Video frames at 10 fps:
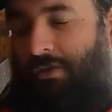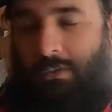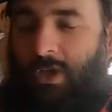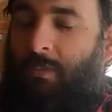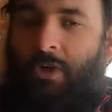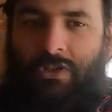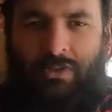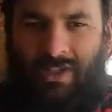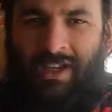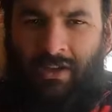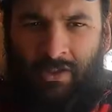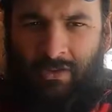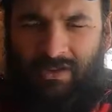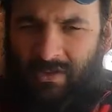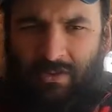3.2
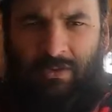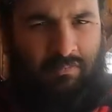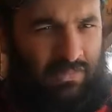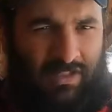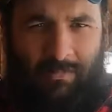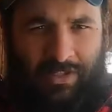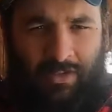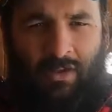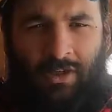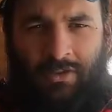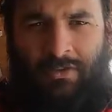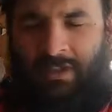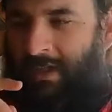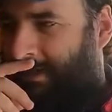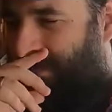gigahertz or something along those
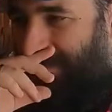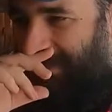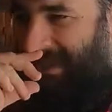lines.